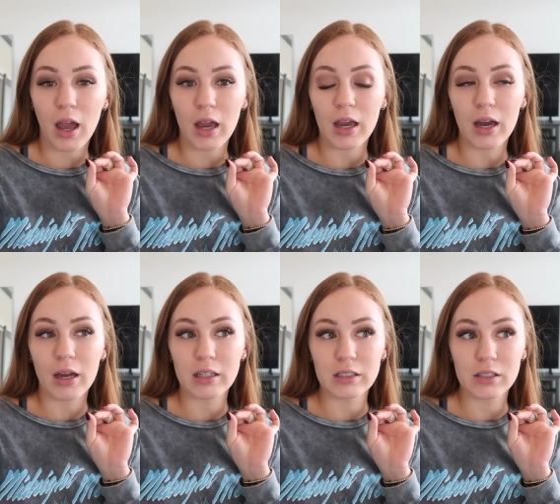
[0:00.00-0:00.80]

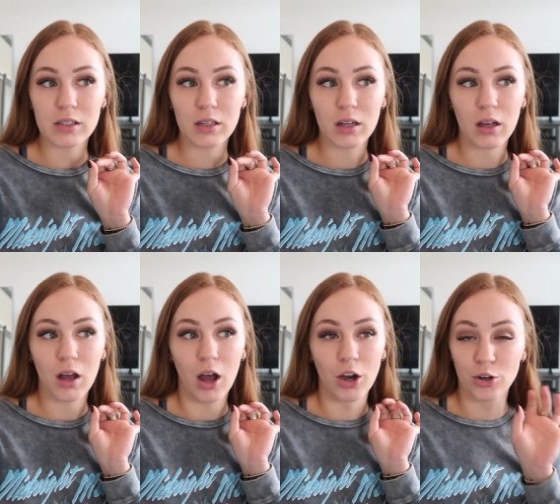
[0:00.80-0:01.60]
and
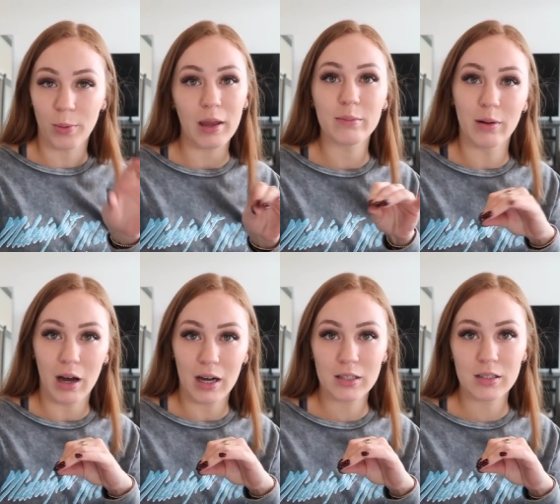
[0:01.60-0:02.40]
a great
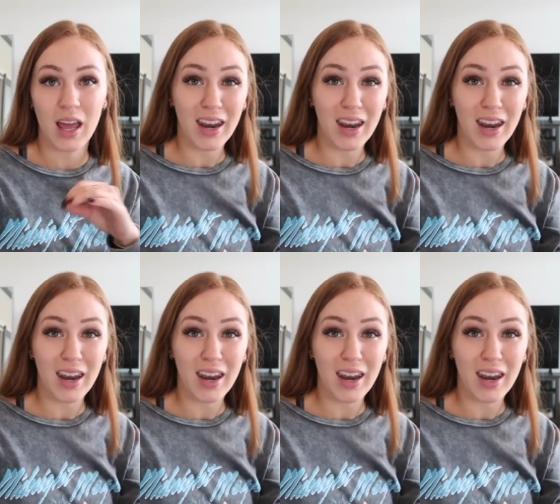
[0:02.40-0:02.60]
boss.